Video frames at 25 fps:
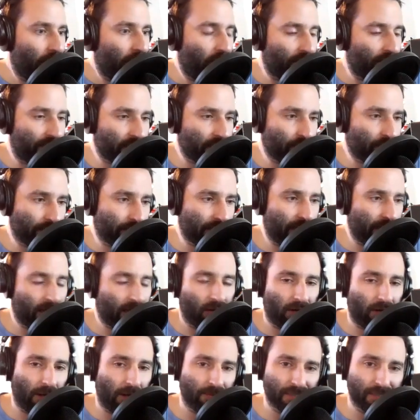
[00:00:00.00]
on this
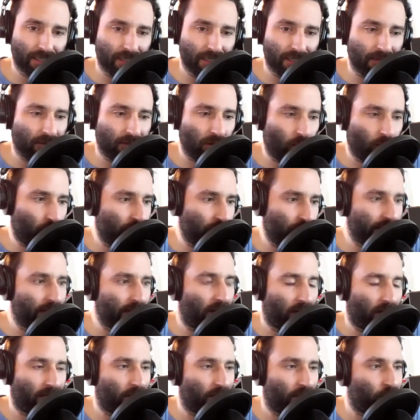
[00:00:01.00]
particular episode, we
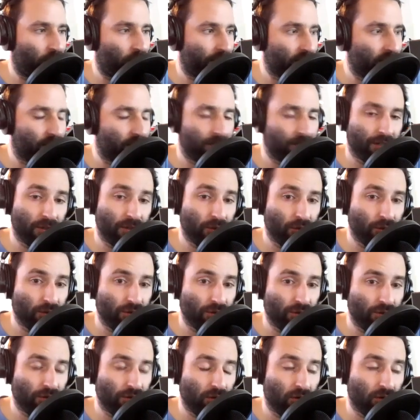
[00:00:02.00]
are going
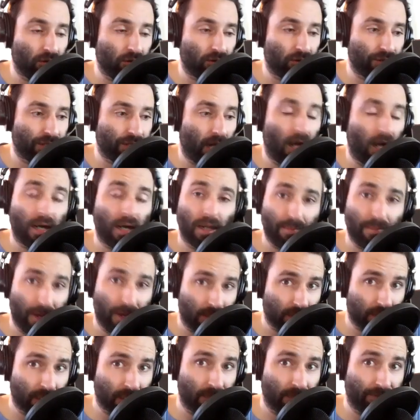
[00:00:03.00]
to talk
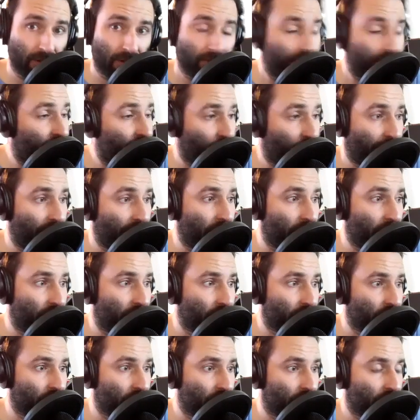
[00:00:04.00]
about something filthy.
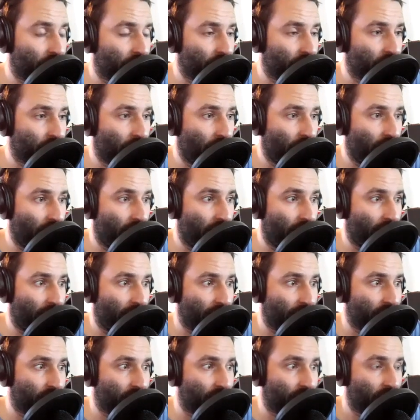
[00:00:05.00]

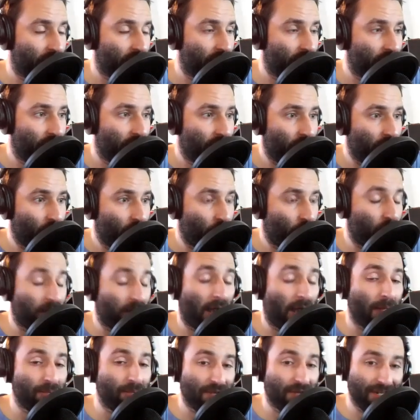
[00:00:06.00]
And what
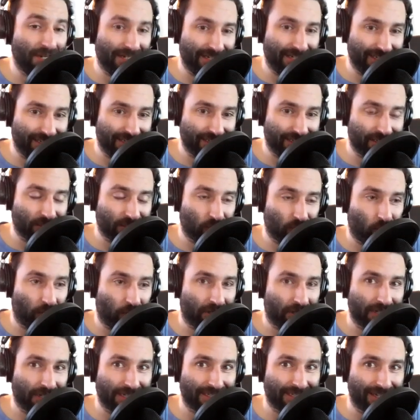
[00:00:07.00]
I mean is, we're
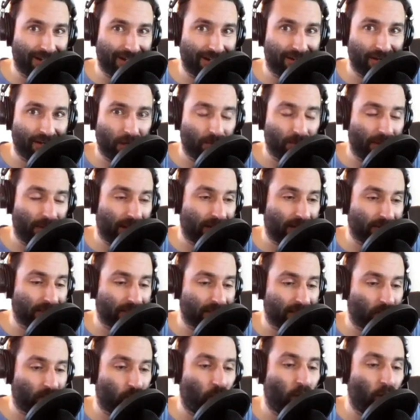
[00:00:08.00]
going to talk
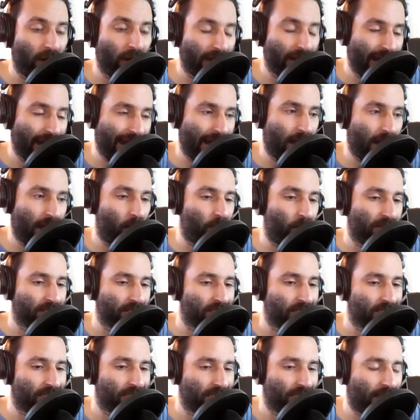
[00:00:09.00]
about what
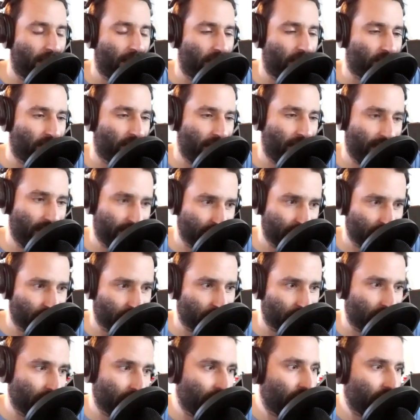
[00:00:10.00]
happens and how to
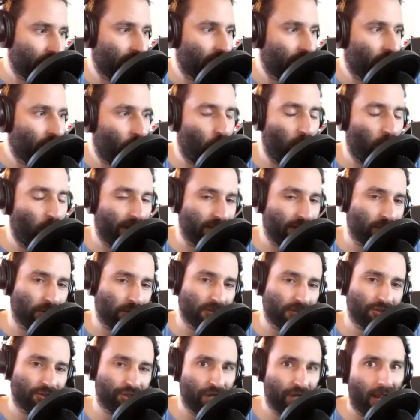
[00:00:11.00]
handle when
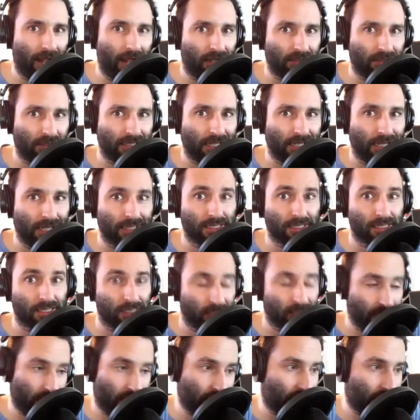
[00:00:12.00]
your child gets
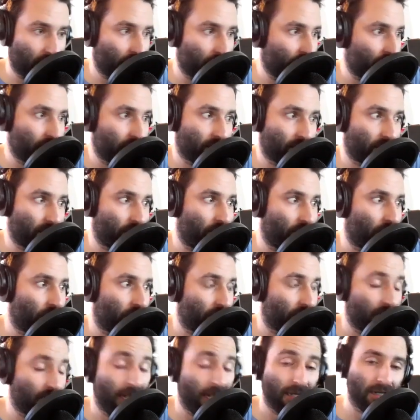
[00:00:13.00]
sick. So,
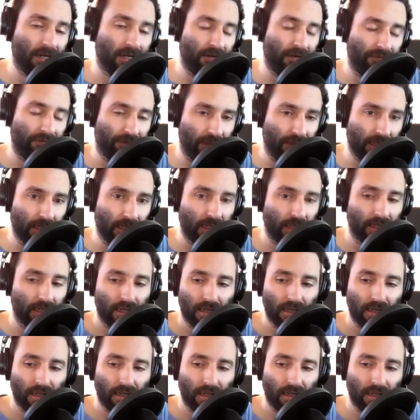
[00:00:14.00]
tentatively,